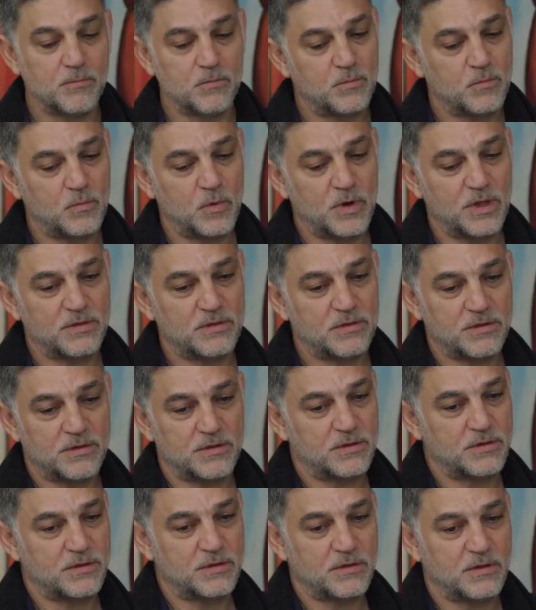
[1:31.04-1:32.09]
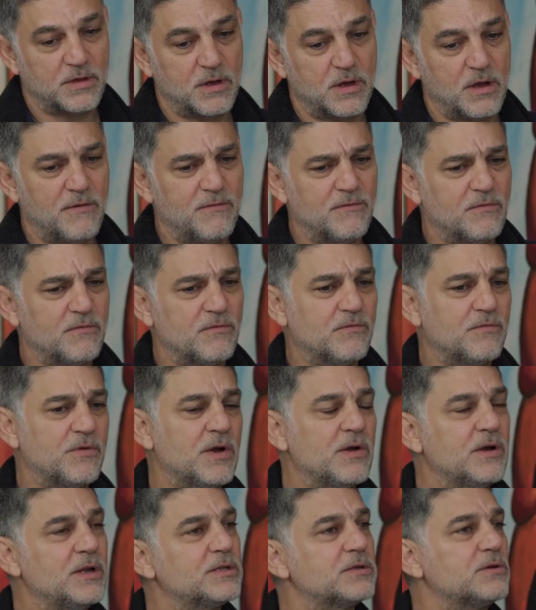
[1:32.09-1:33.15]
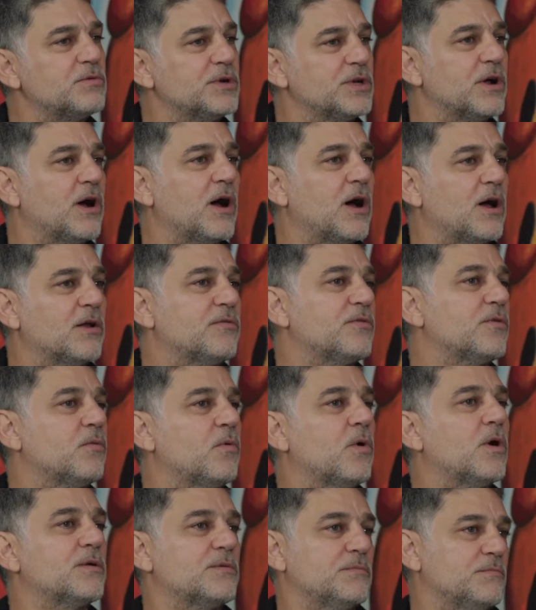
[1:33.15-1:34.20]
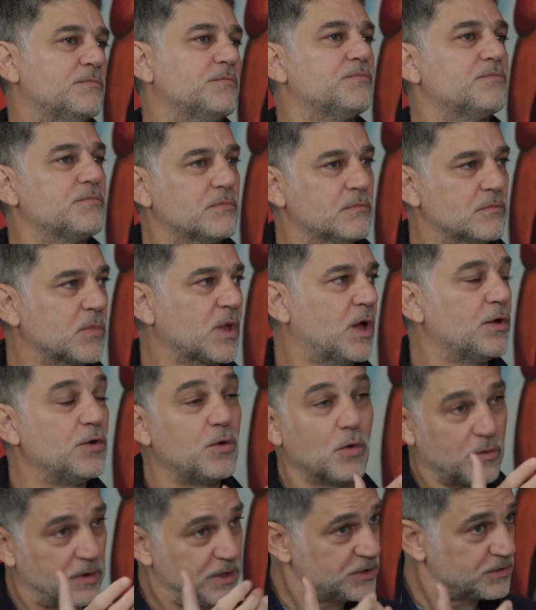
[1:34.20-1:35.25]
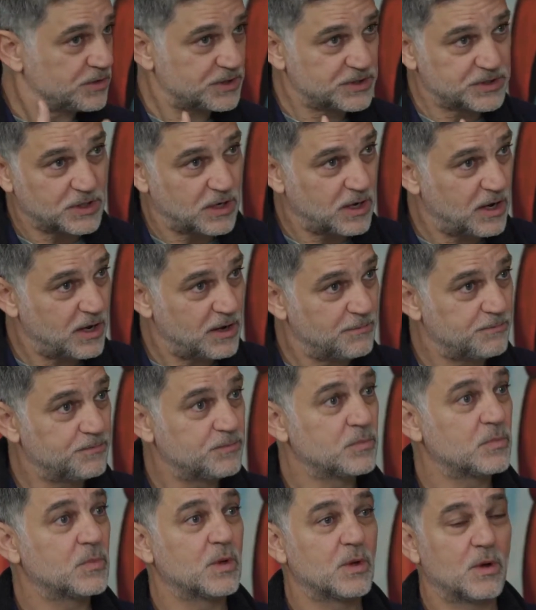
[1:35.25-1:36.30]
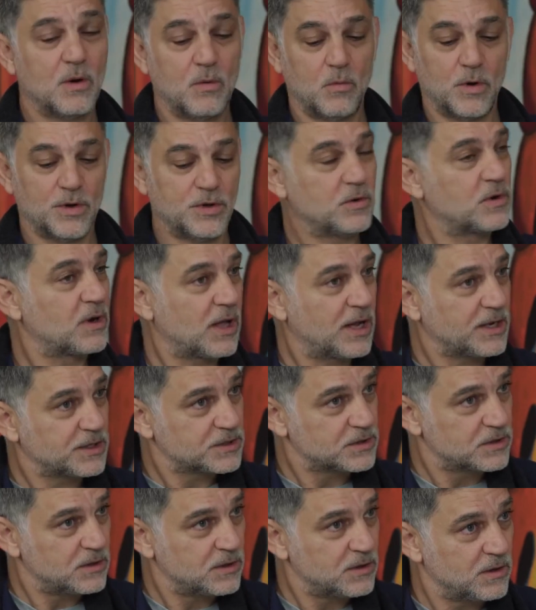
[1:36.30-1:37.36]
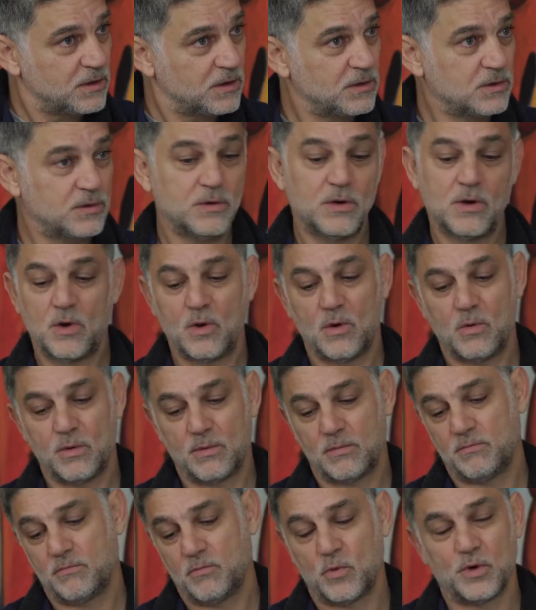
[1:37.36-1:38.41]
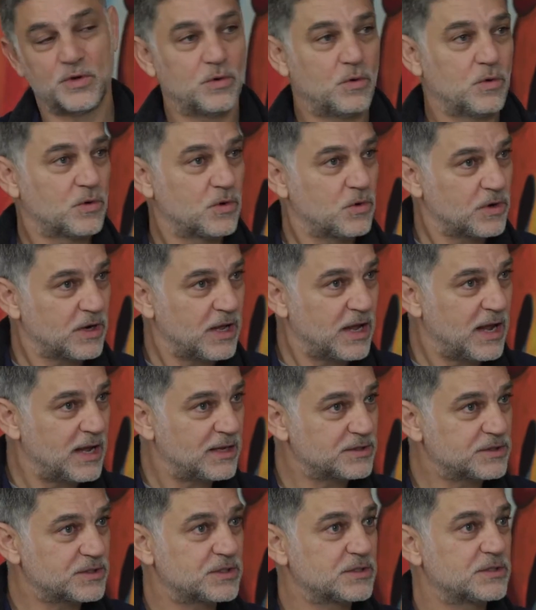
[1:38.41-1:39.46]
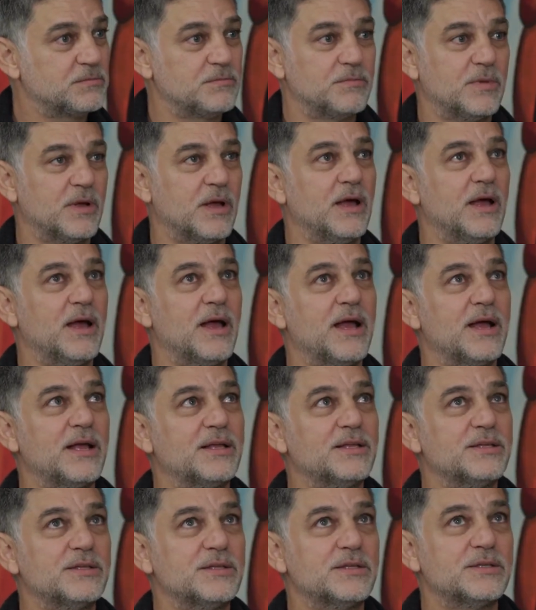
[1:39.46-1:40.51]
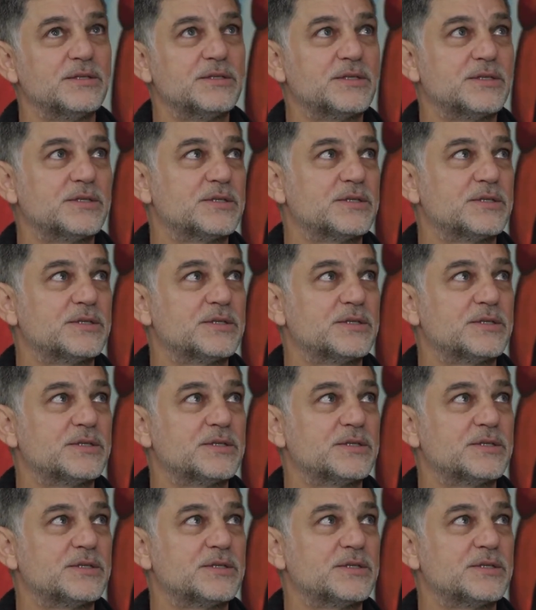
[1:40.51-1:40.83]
with very little regard for what your interests are, what you'd like to learn, what you're good at. And